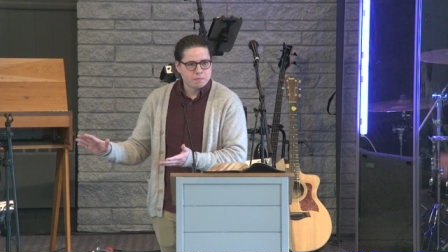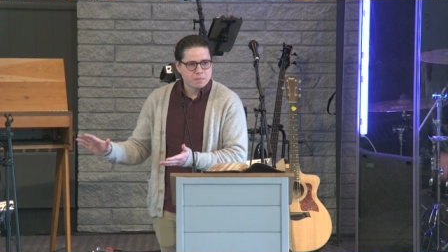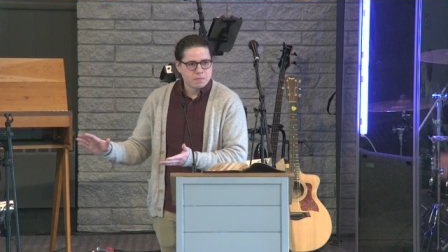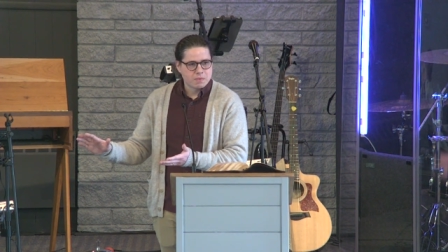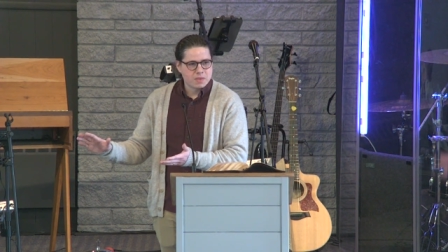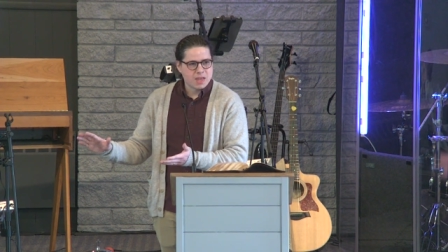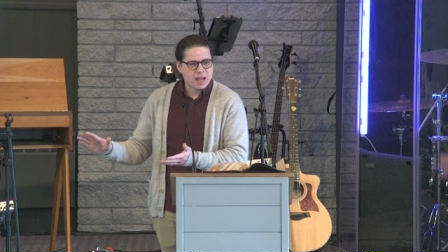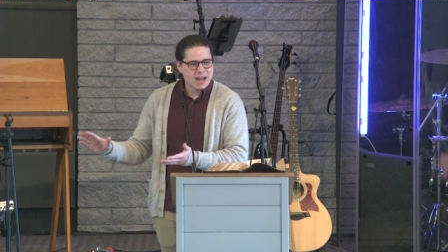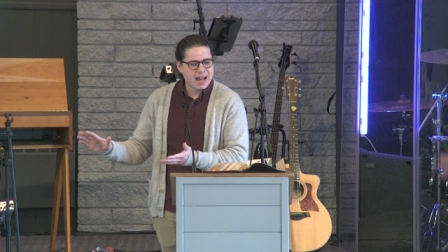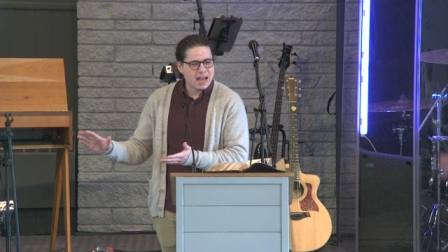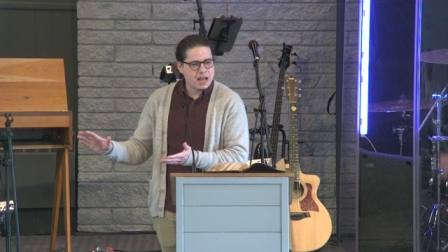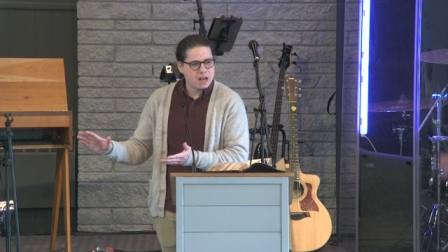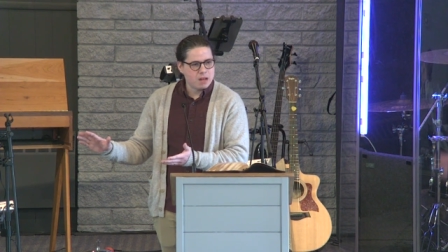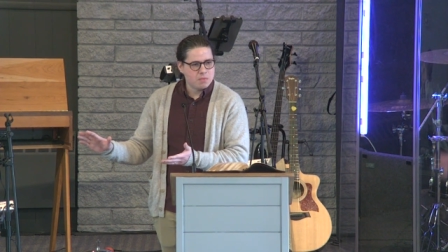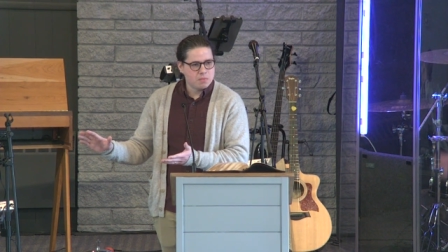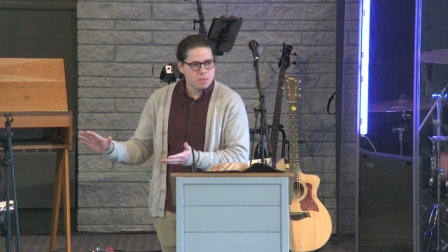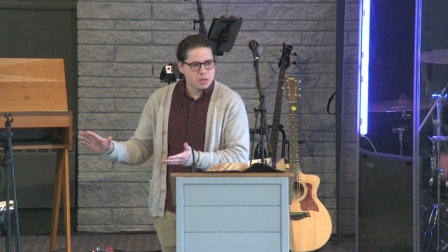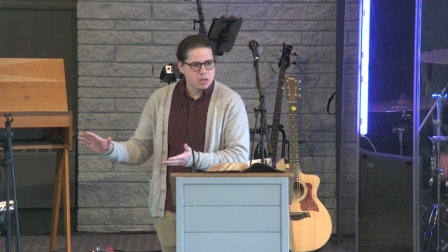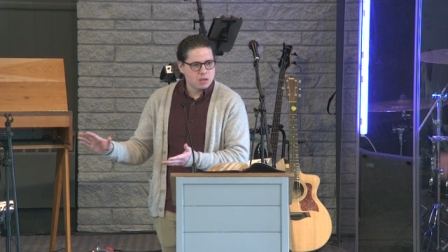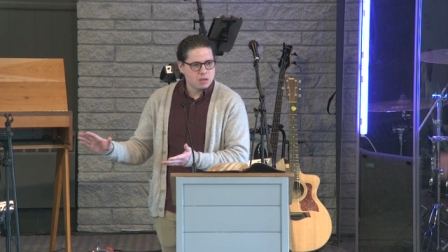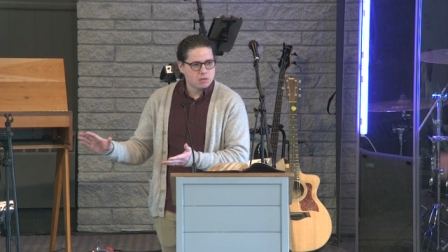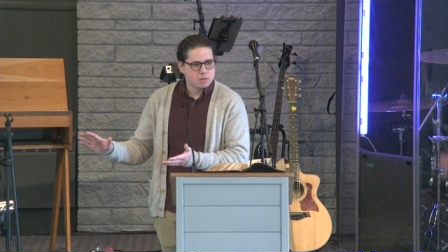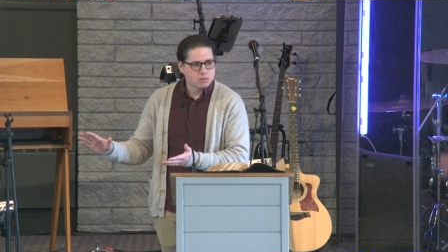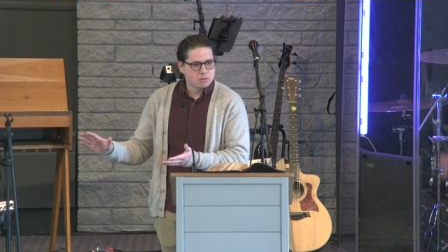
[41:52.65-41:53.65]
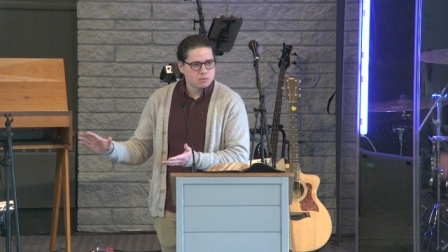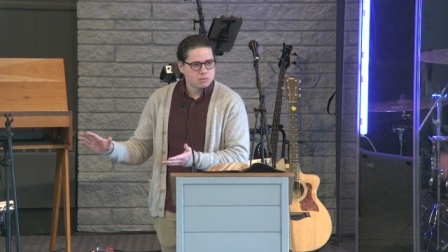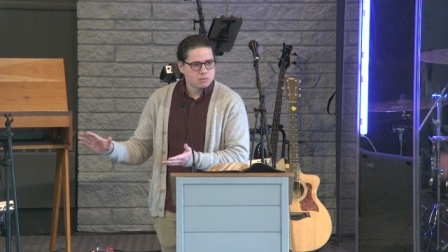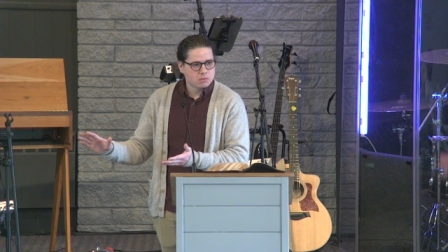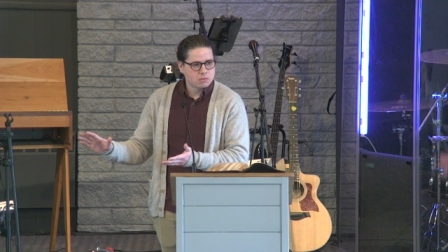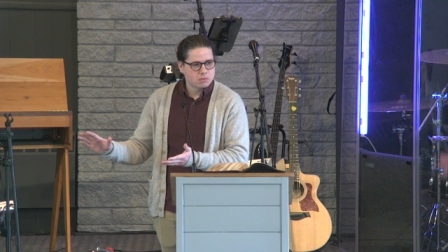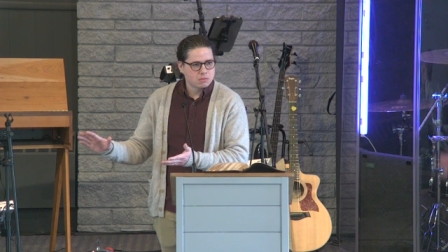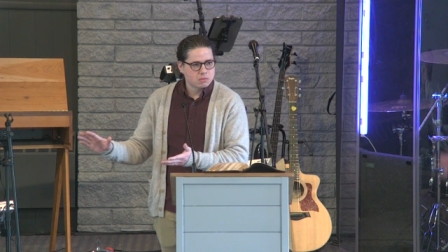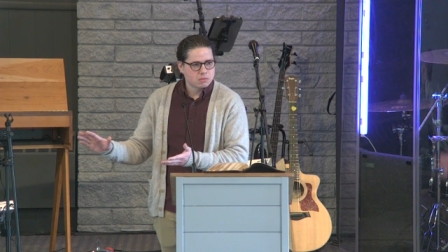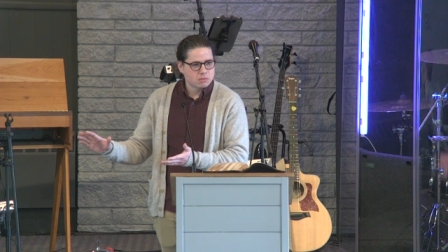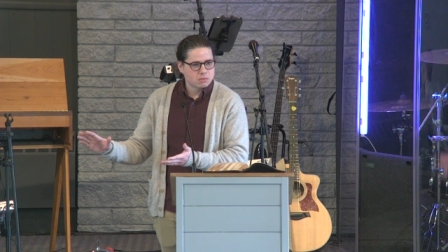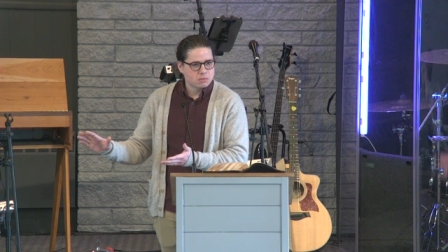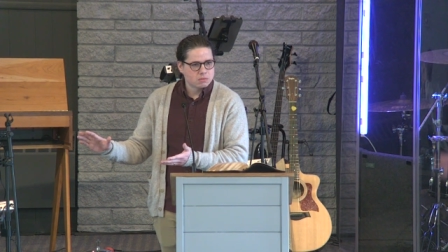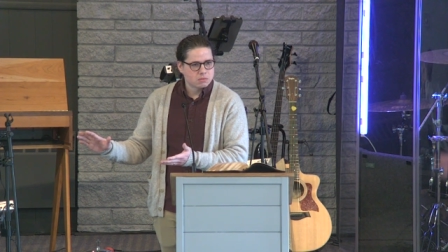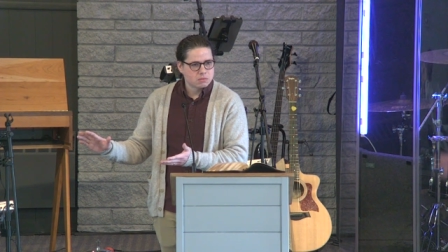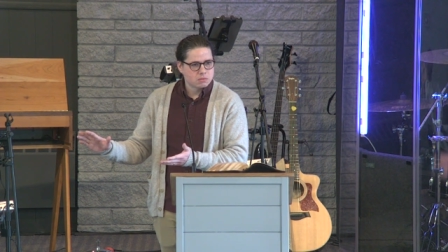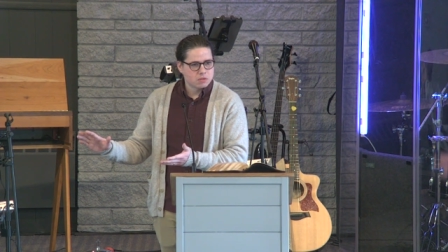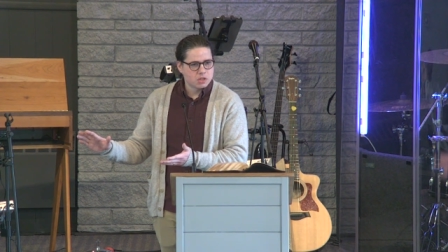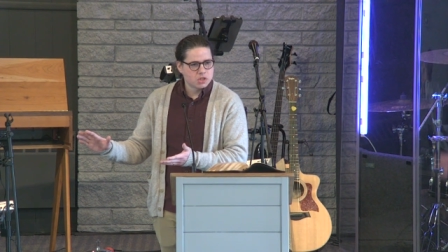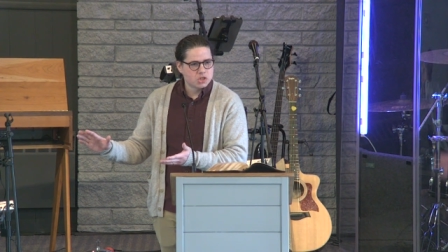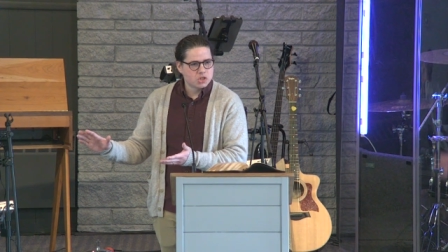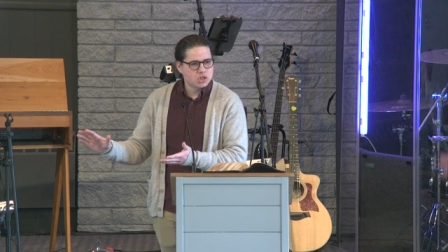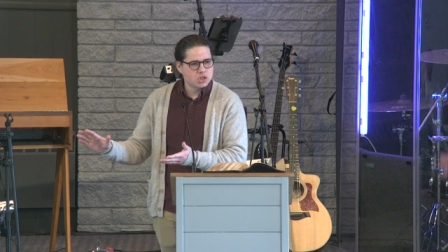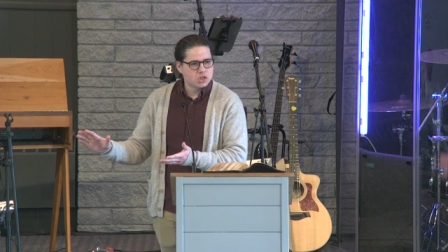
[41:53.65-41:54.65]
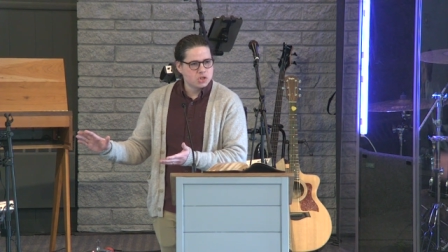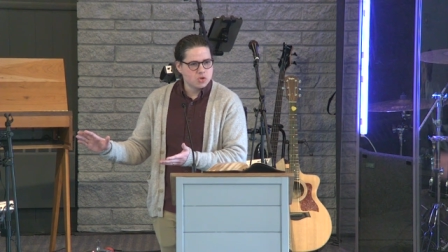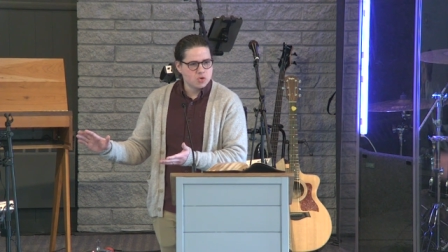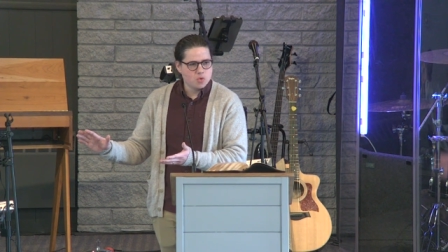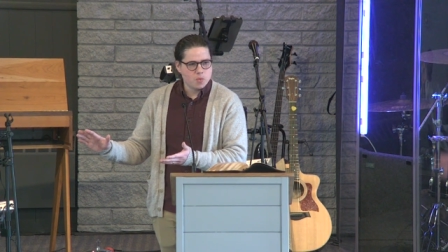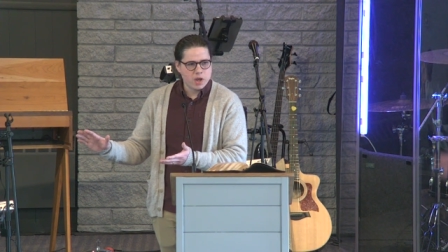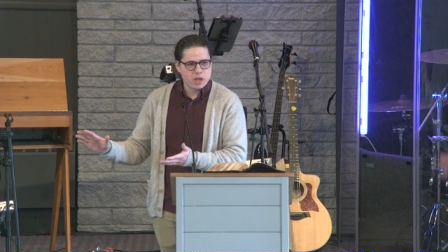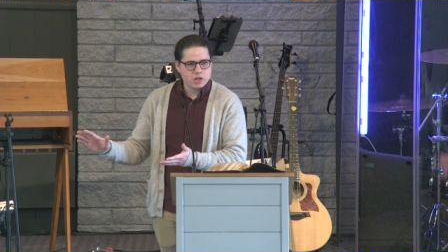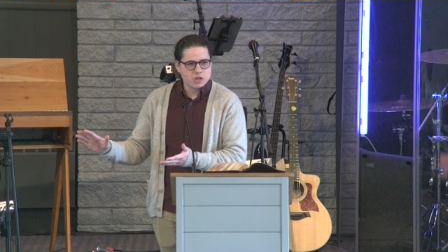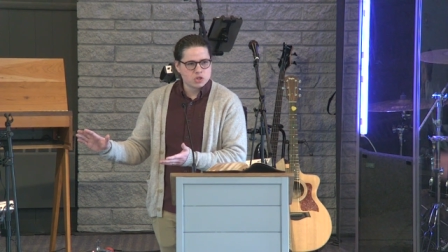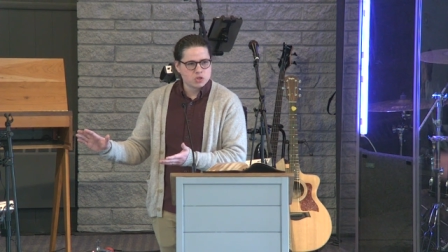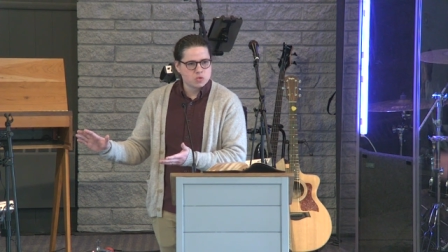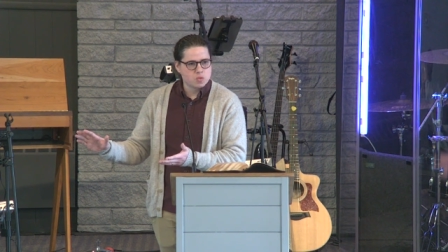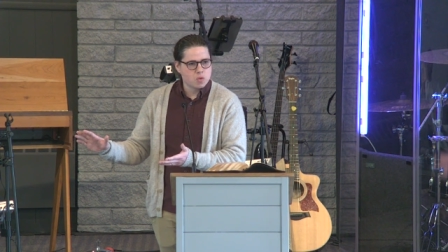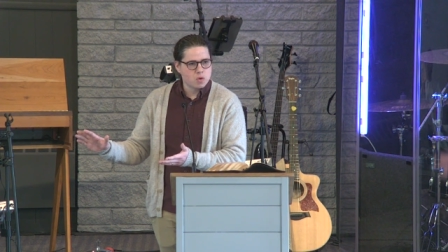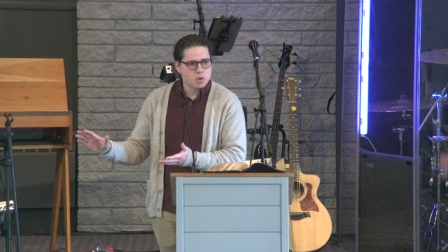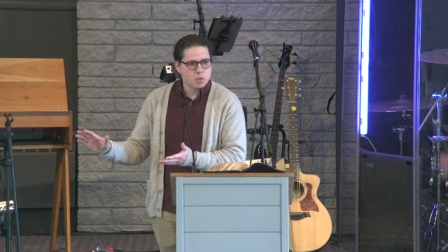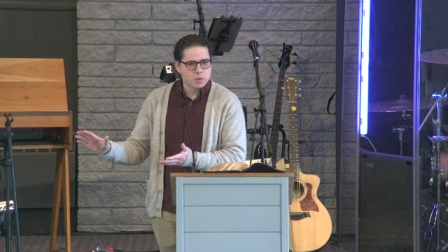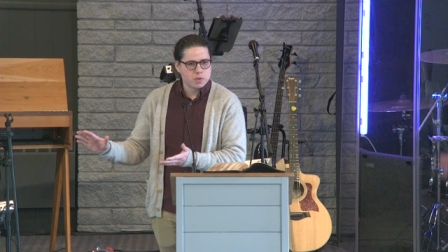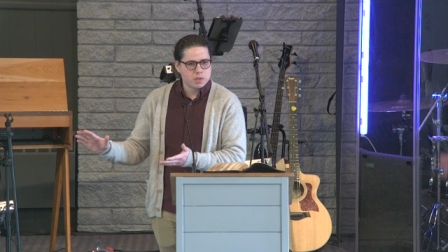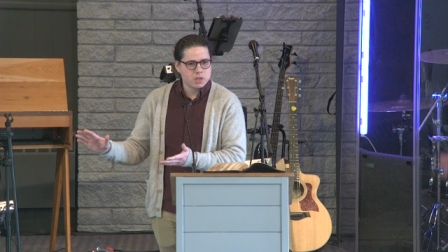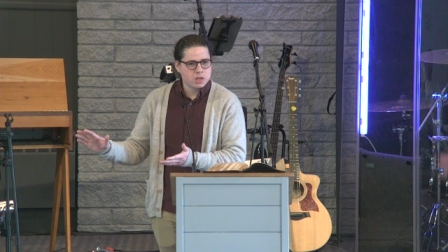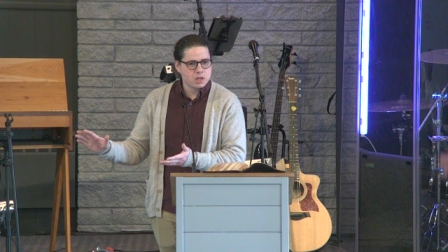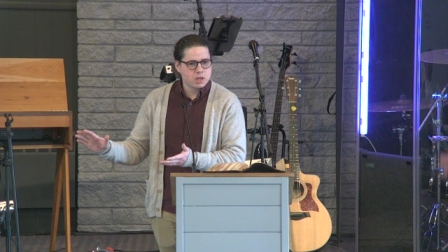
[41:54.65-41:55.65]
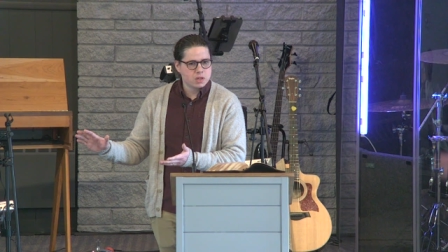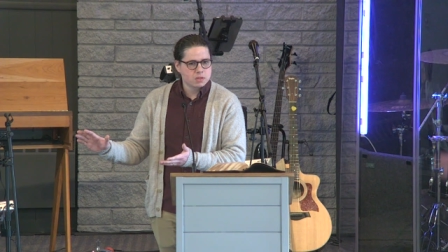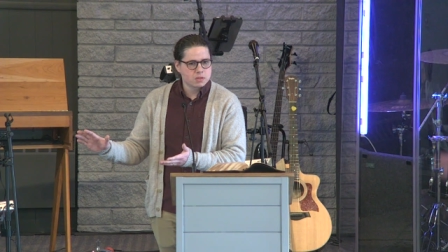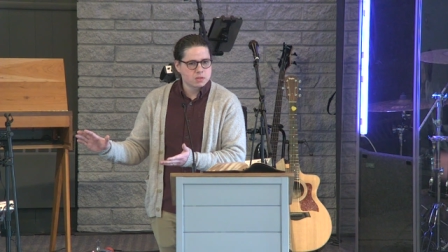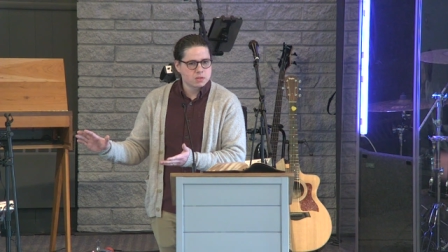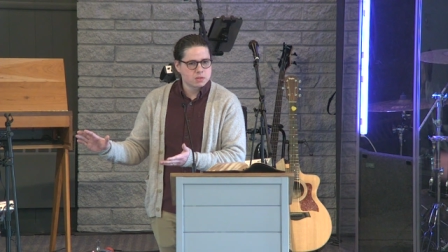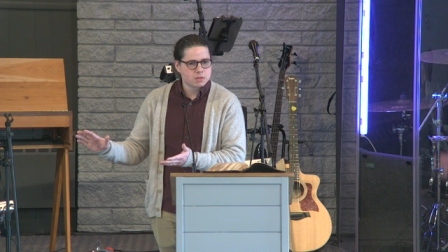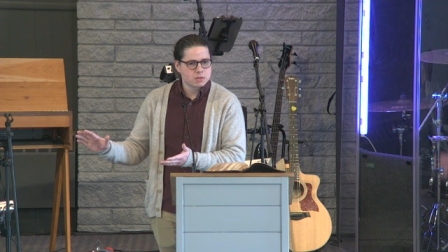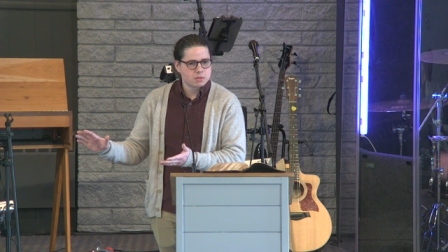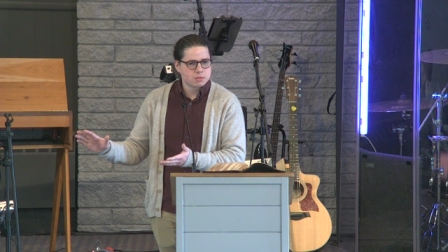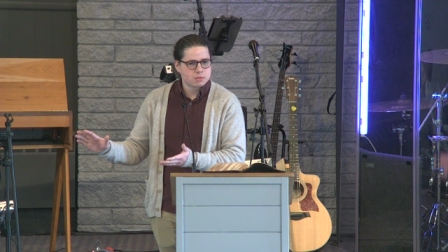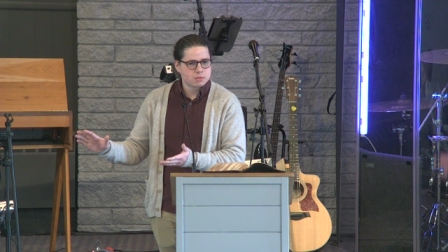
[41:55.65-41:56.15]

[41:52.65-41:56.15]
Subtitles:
That enemy that still wages war within us,